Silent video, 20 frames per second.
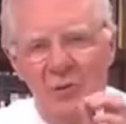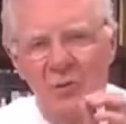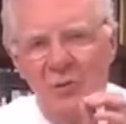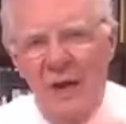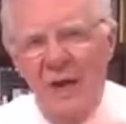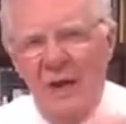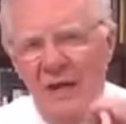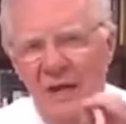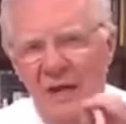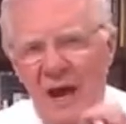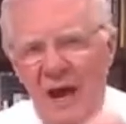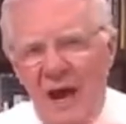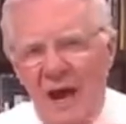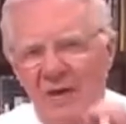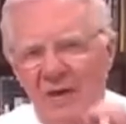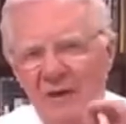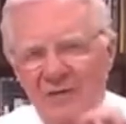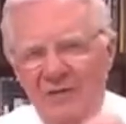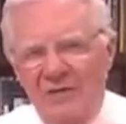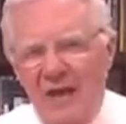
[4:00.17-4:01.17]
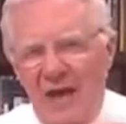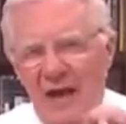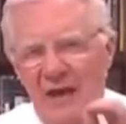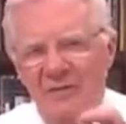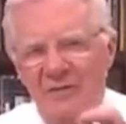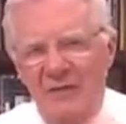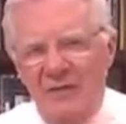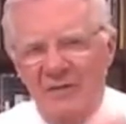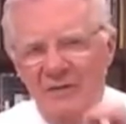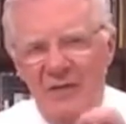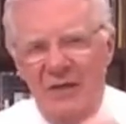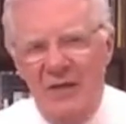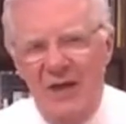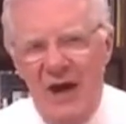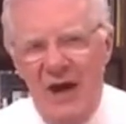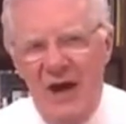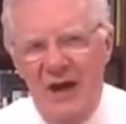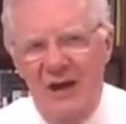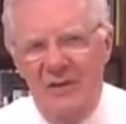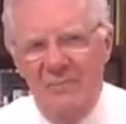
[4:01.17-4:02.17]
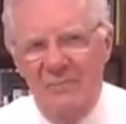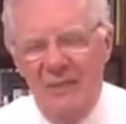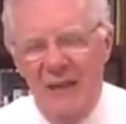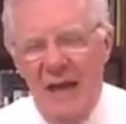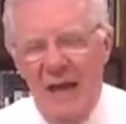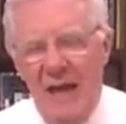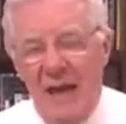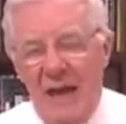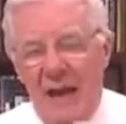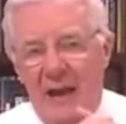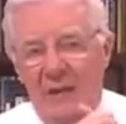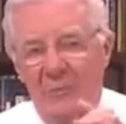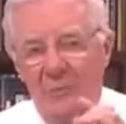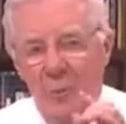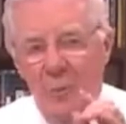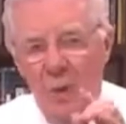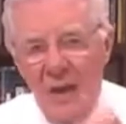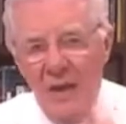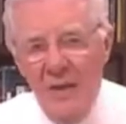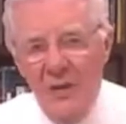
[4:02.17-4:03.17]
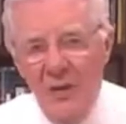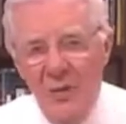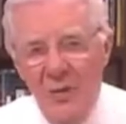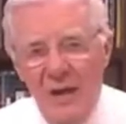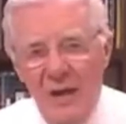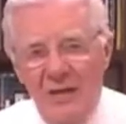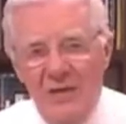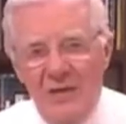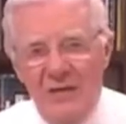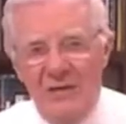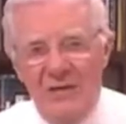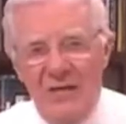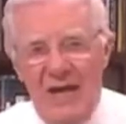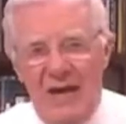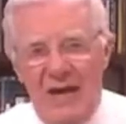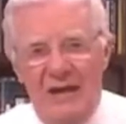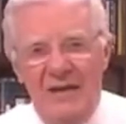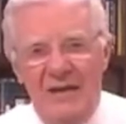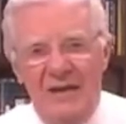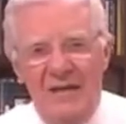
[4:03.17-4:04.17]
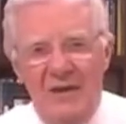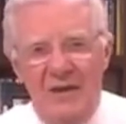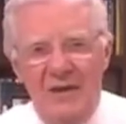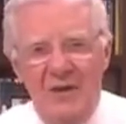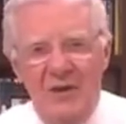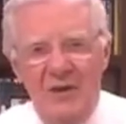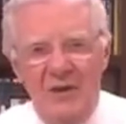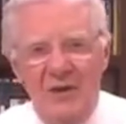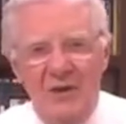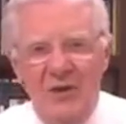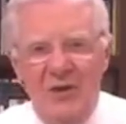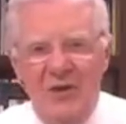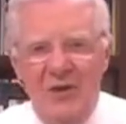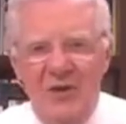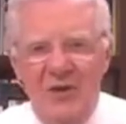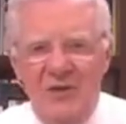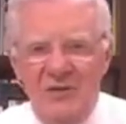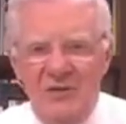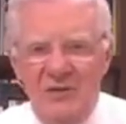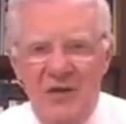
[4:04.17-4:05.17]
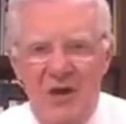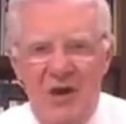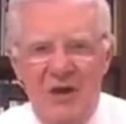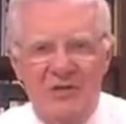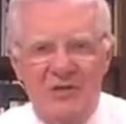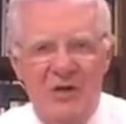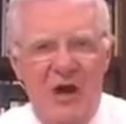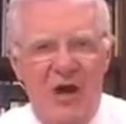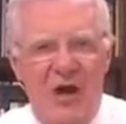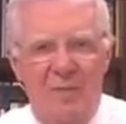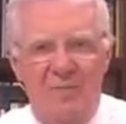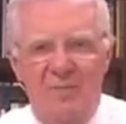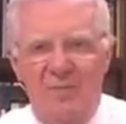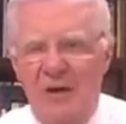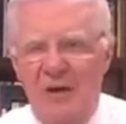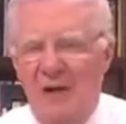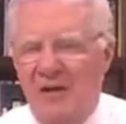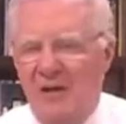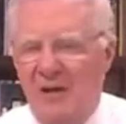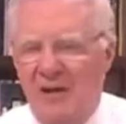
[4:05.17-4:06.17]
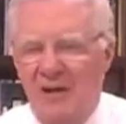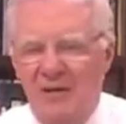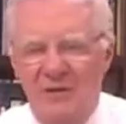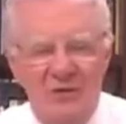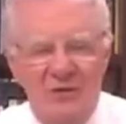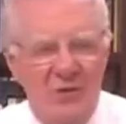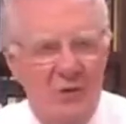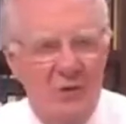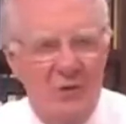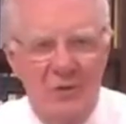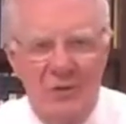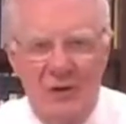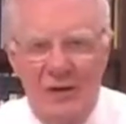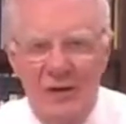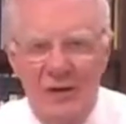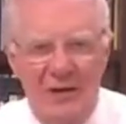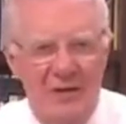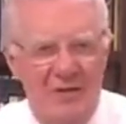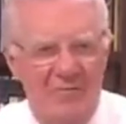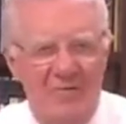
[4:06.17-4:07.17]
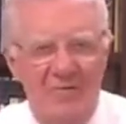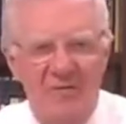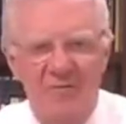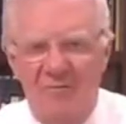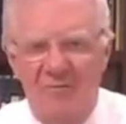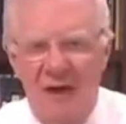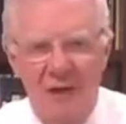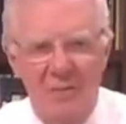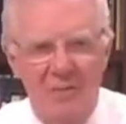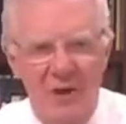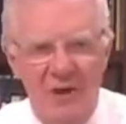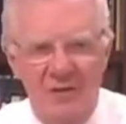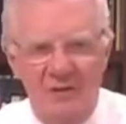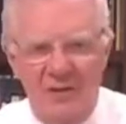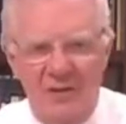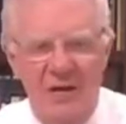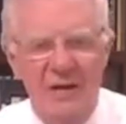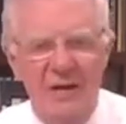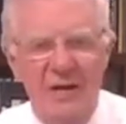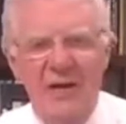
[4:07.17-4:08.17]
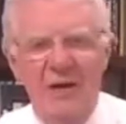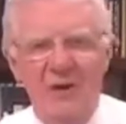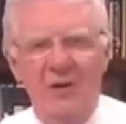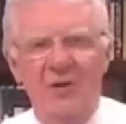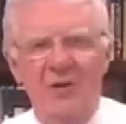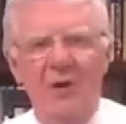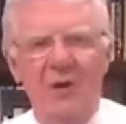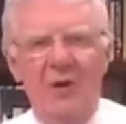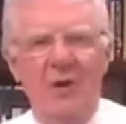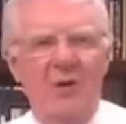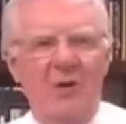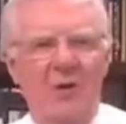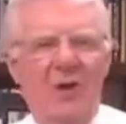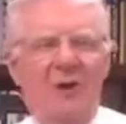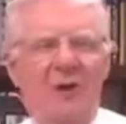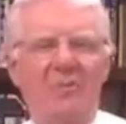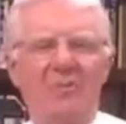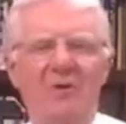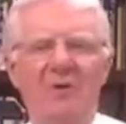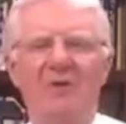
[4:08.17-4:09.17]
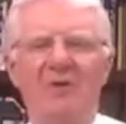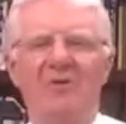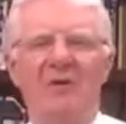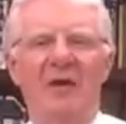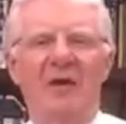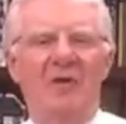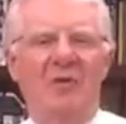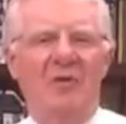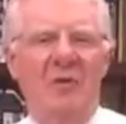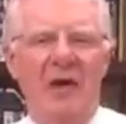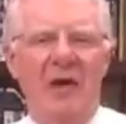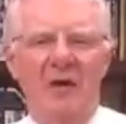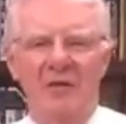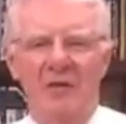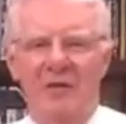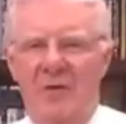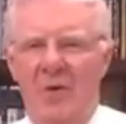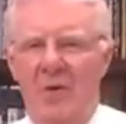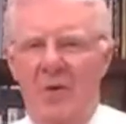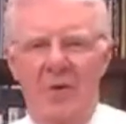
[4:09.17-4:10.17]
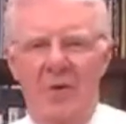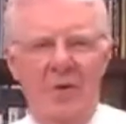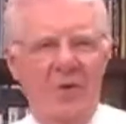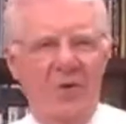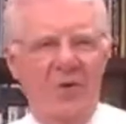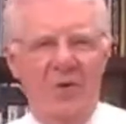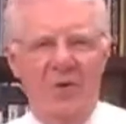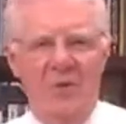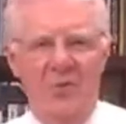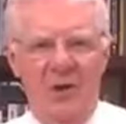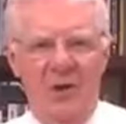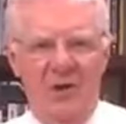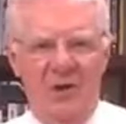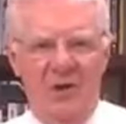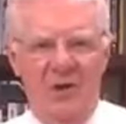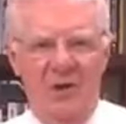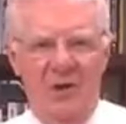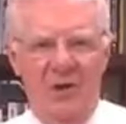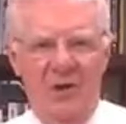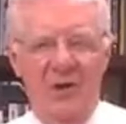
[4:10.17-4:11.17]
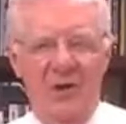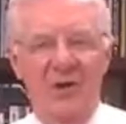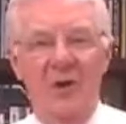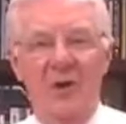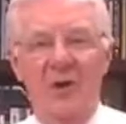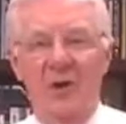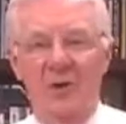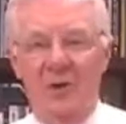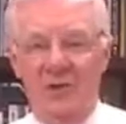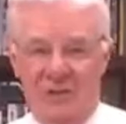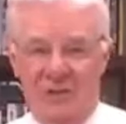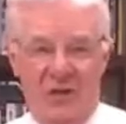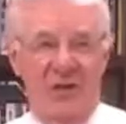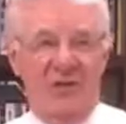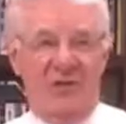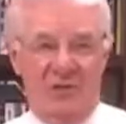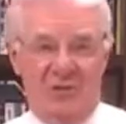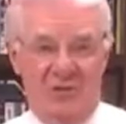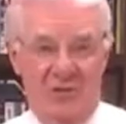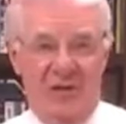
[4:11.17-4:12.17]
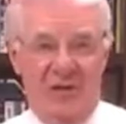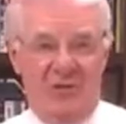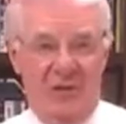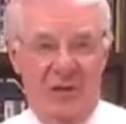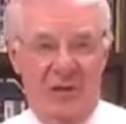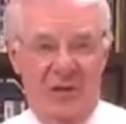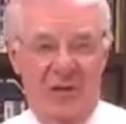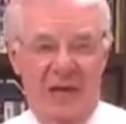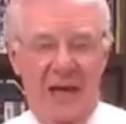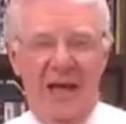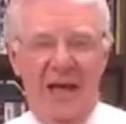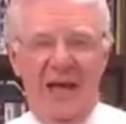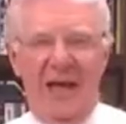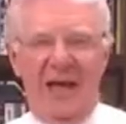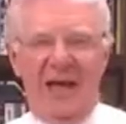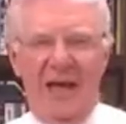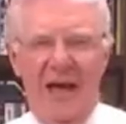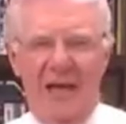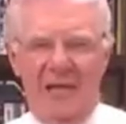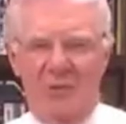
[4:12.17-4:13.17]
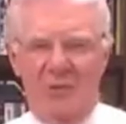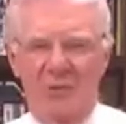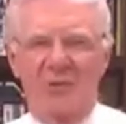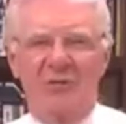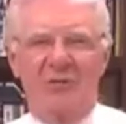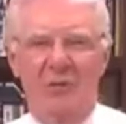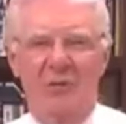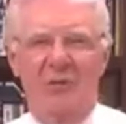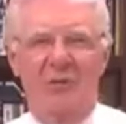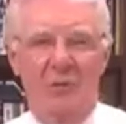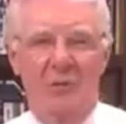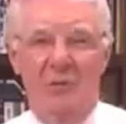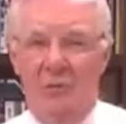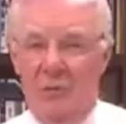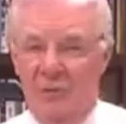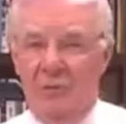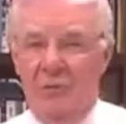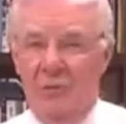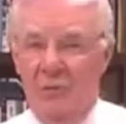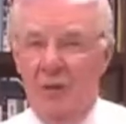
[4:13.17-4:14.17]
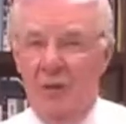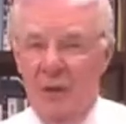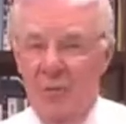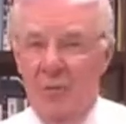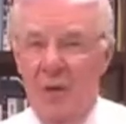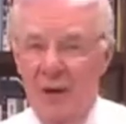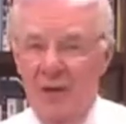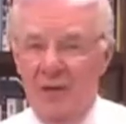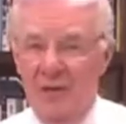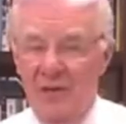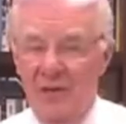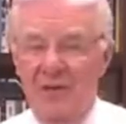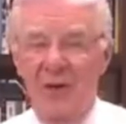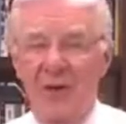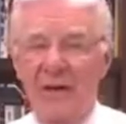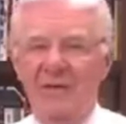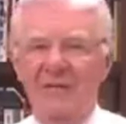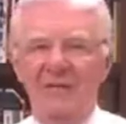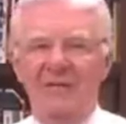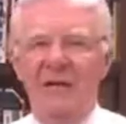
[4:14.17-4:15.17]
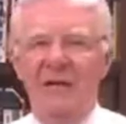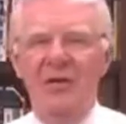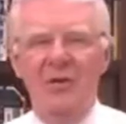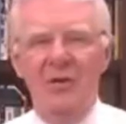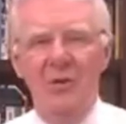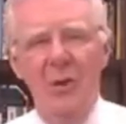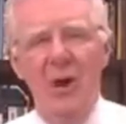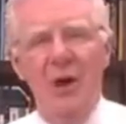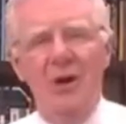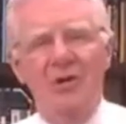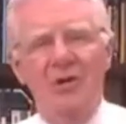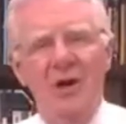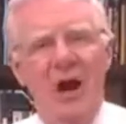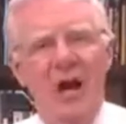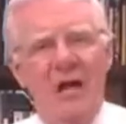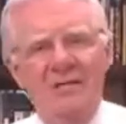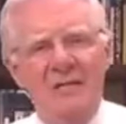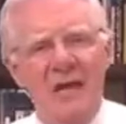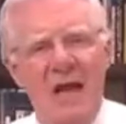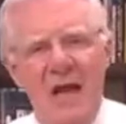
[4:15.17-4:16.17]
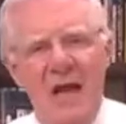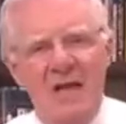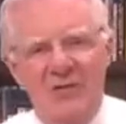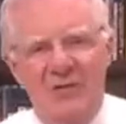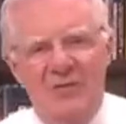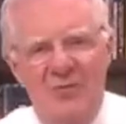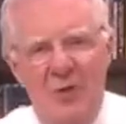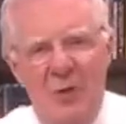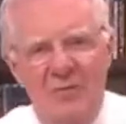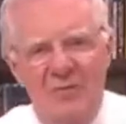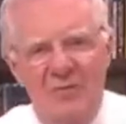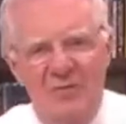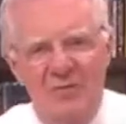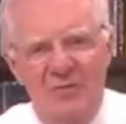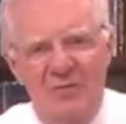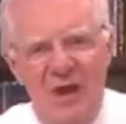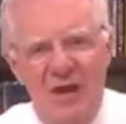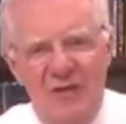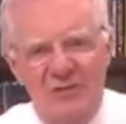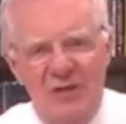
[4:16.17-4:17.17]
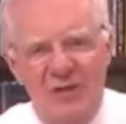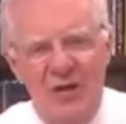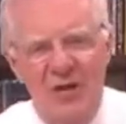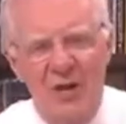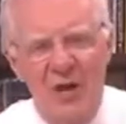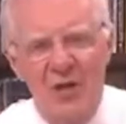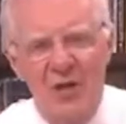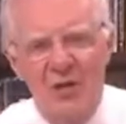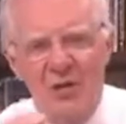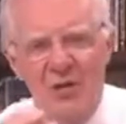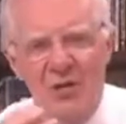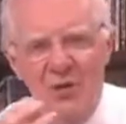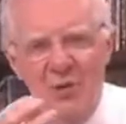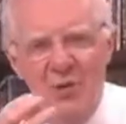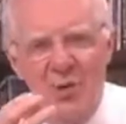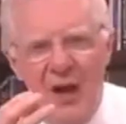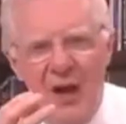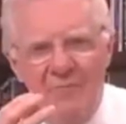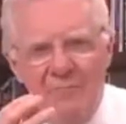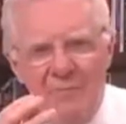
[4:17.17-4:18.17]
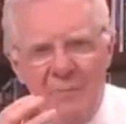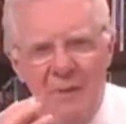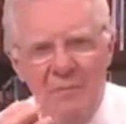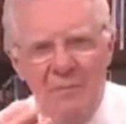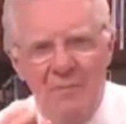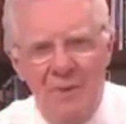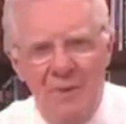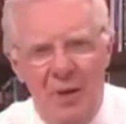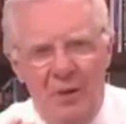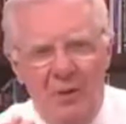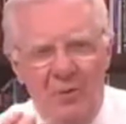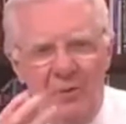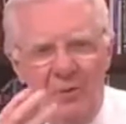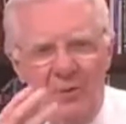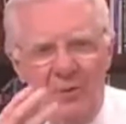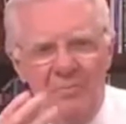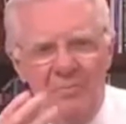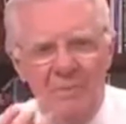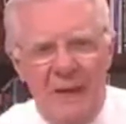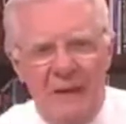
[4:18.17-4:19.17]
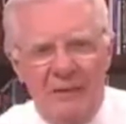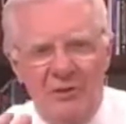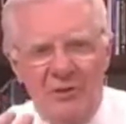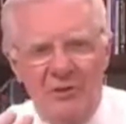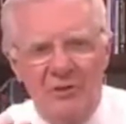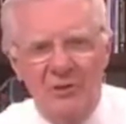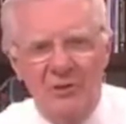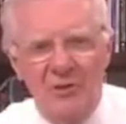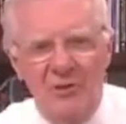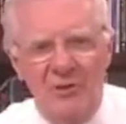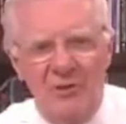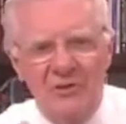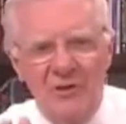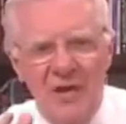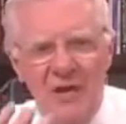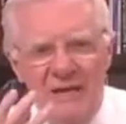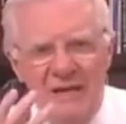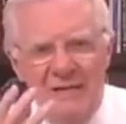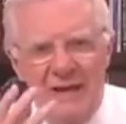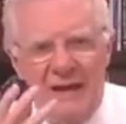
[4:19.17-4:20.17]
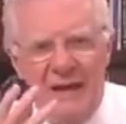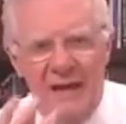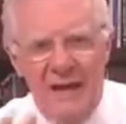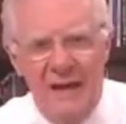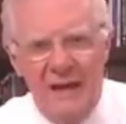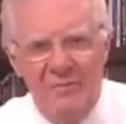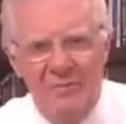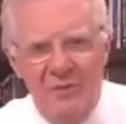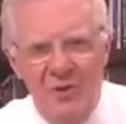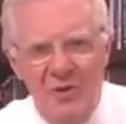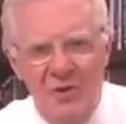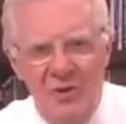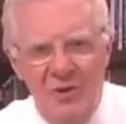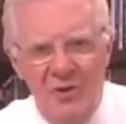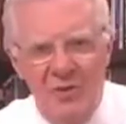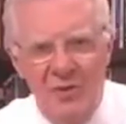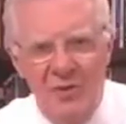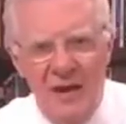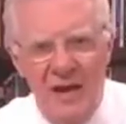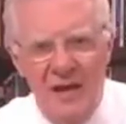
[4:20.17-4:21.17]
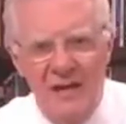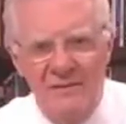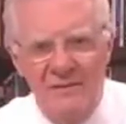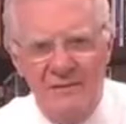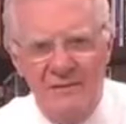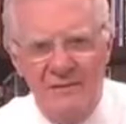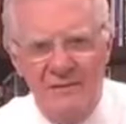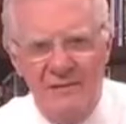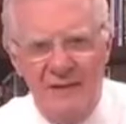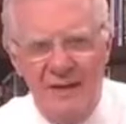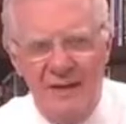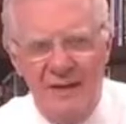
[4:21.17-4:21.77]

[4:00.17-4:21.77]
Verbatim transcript: to really understand this law. And when you understand it, you're going to start to operate on a totally different vibration. You're going to move into a whole new world. You're going to start stretching. And that's what you really want to do. You see, you are God's highest form of creation. You have been built with mental tools that enable you to create.